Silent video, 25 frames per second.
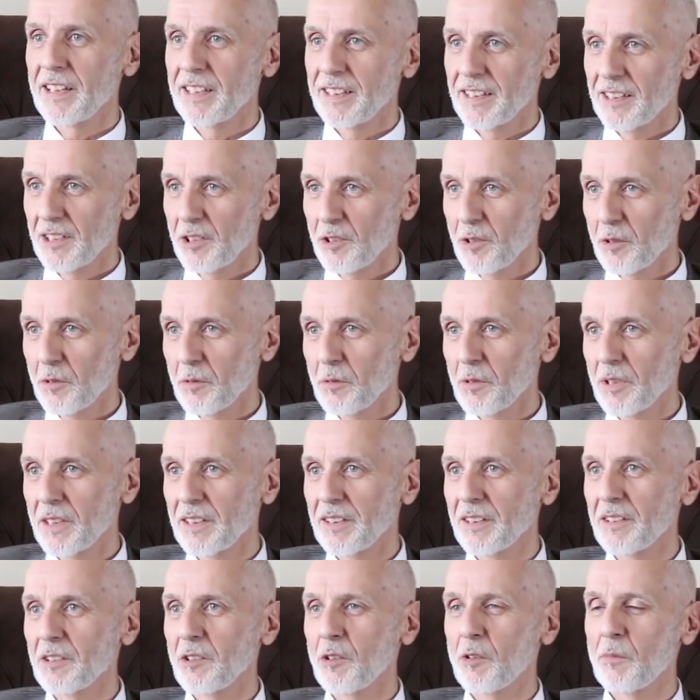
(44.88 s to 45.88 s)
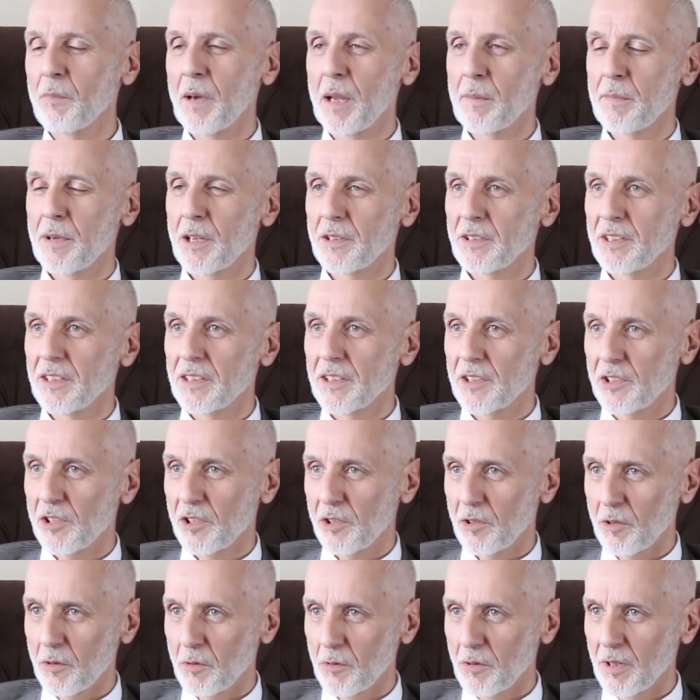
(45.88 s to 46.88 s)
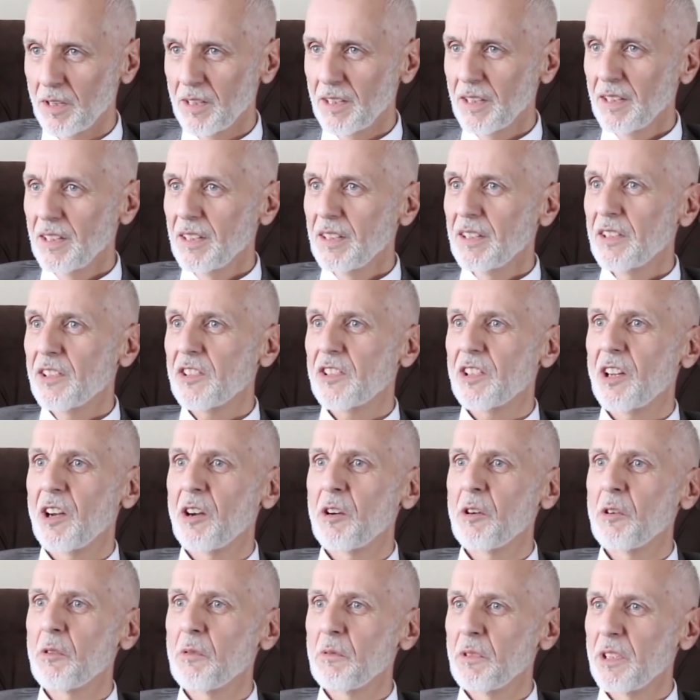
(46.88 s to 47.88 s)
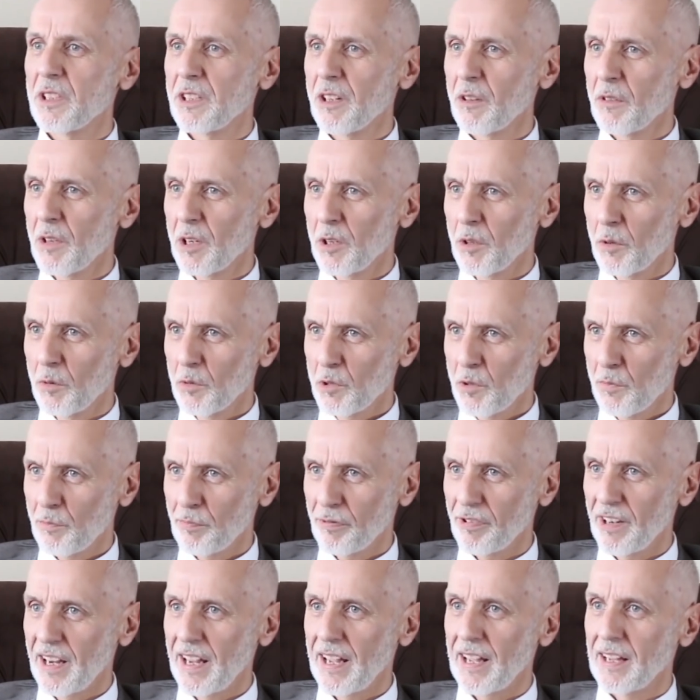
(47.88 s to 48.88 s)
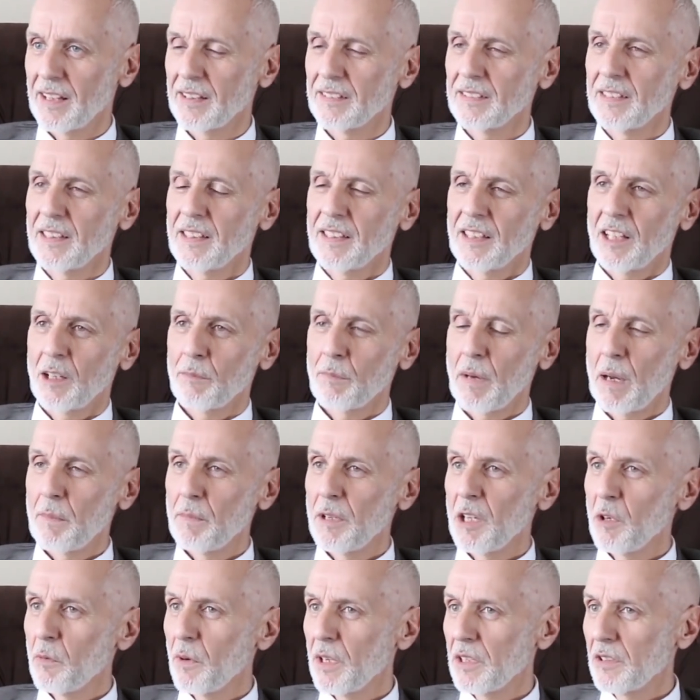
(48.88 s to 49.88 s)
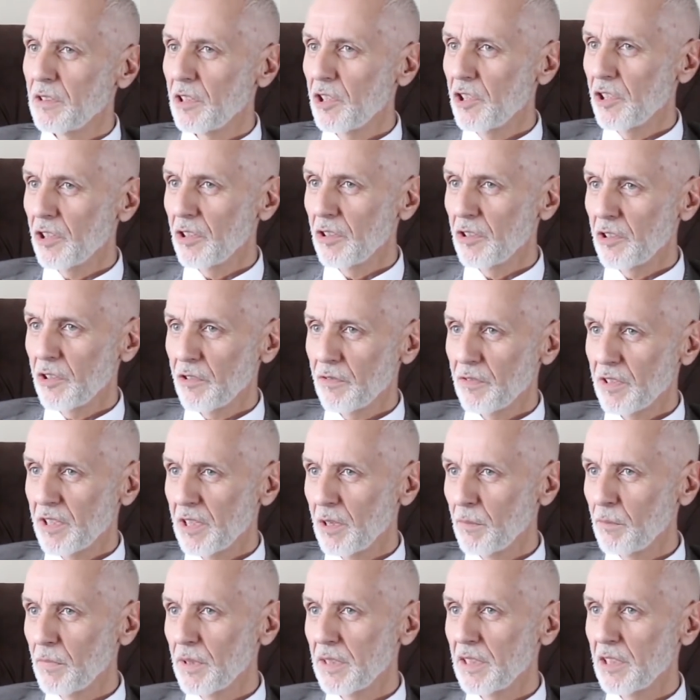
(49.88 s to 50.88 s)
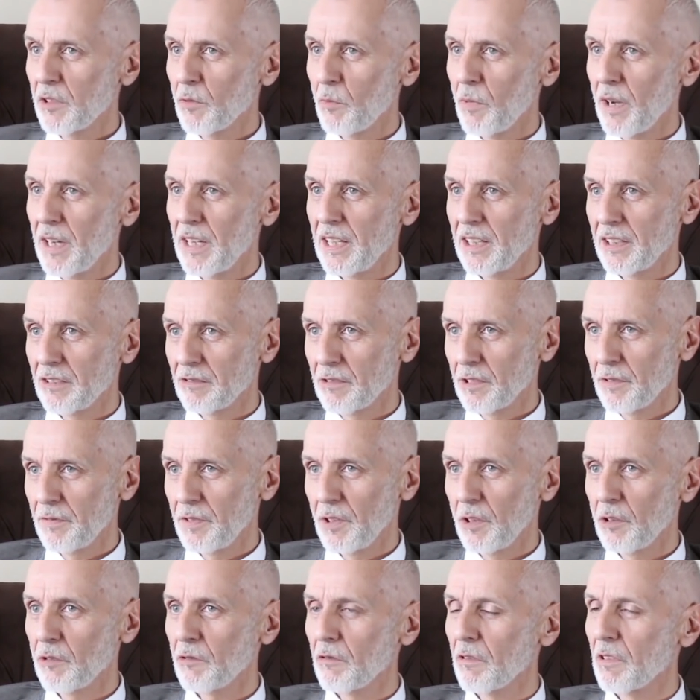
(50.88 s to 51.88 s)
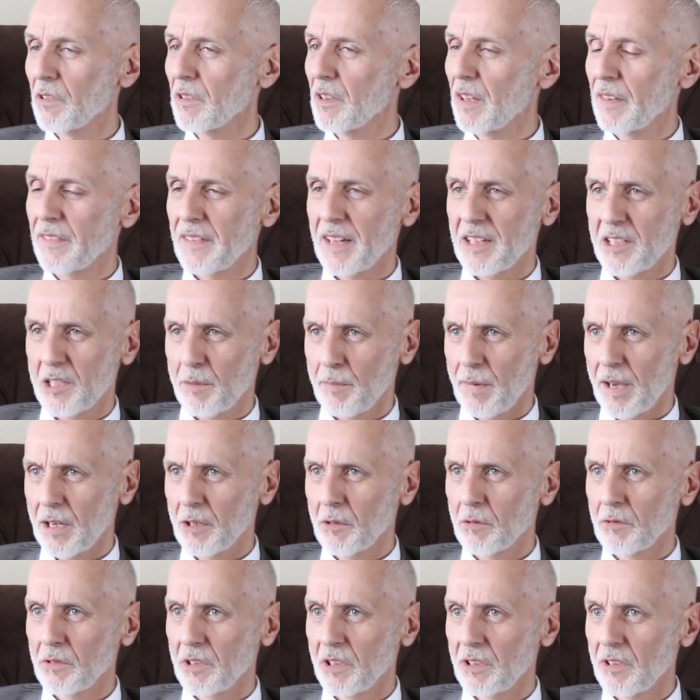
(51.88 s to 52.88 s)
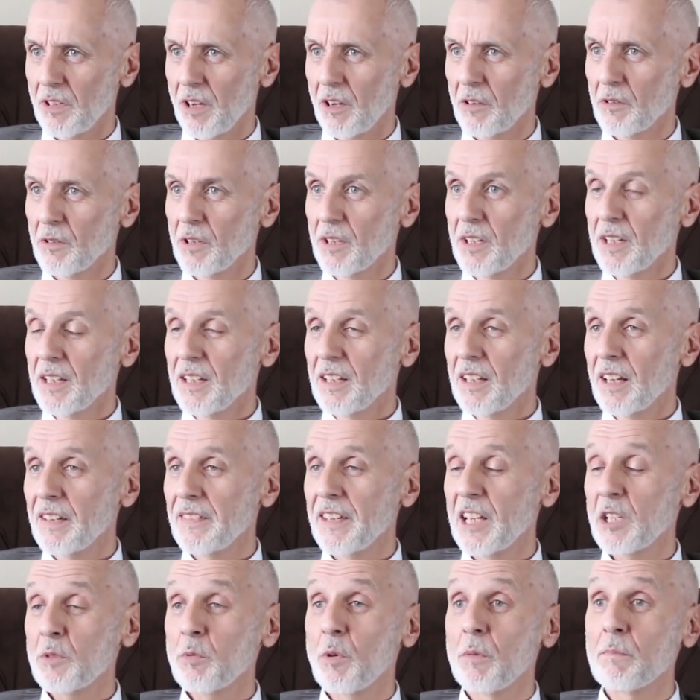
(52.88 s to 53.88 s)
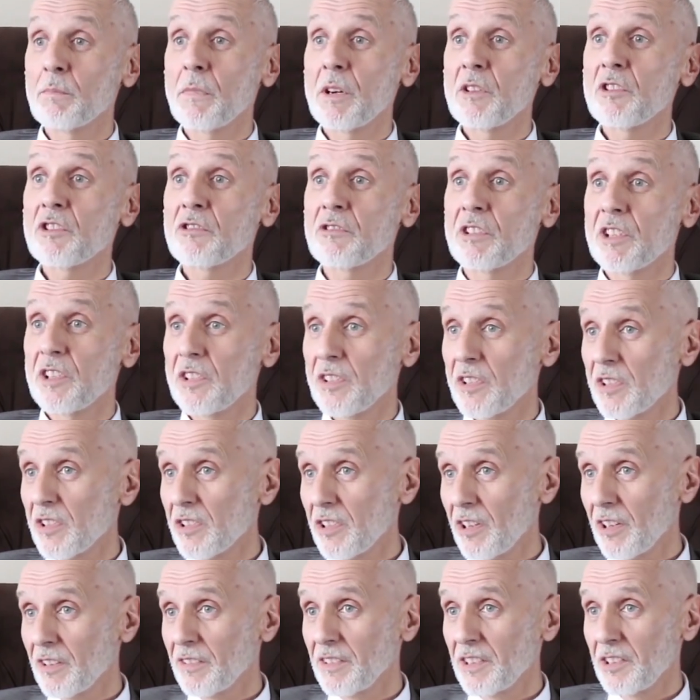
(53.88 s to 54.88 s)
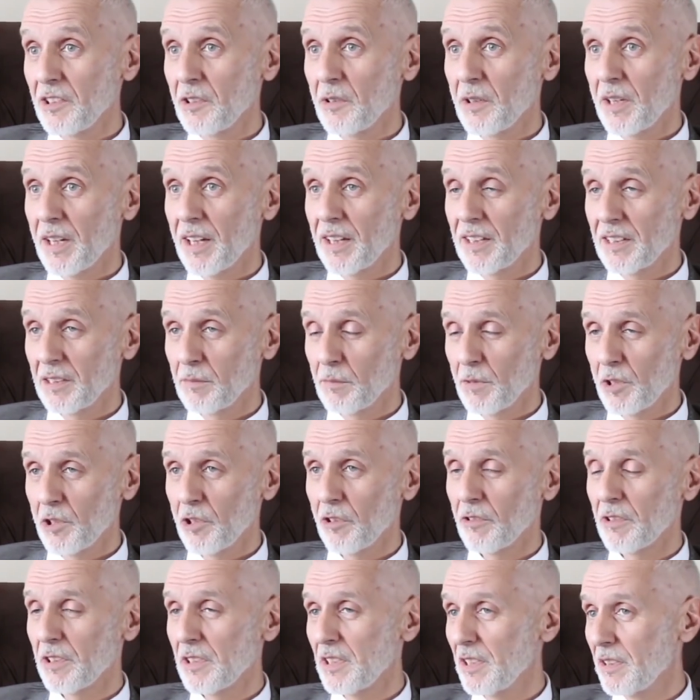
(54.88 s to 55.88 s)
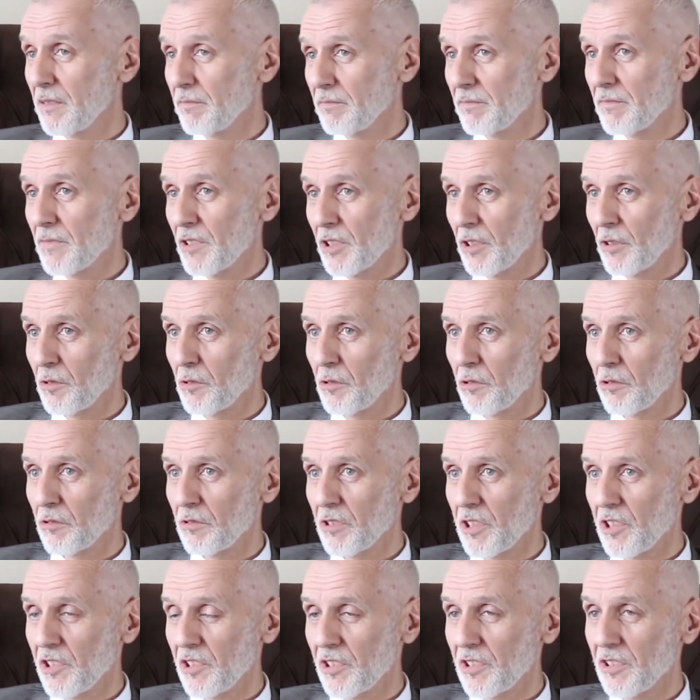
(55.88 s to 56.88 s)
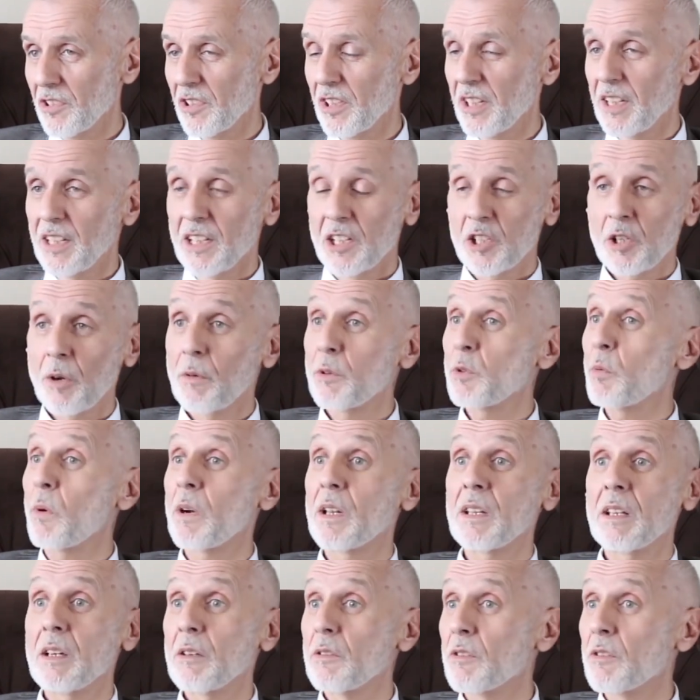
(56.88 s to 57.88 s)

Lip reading: reading it at all, you know, or maybe I did at school. So, you know, the Lord's Prayer, and maybe you went to church for somebody's wedding or a funeral, and that's about all you know. And that's what most Christians are in the UK, the majority so-called Christians. So I was one of